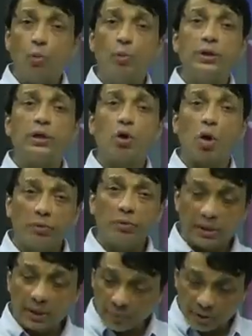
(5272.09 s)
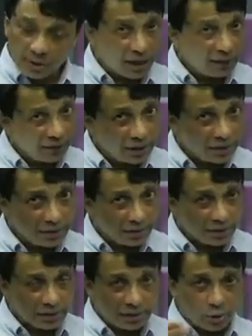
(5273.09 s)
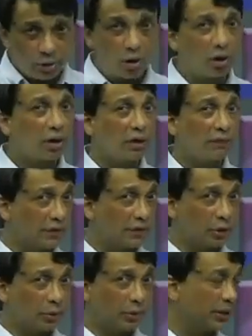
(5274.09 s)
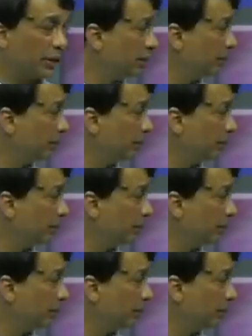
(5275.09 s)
With accommodation comes convergence, so you got a convergent squint.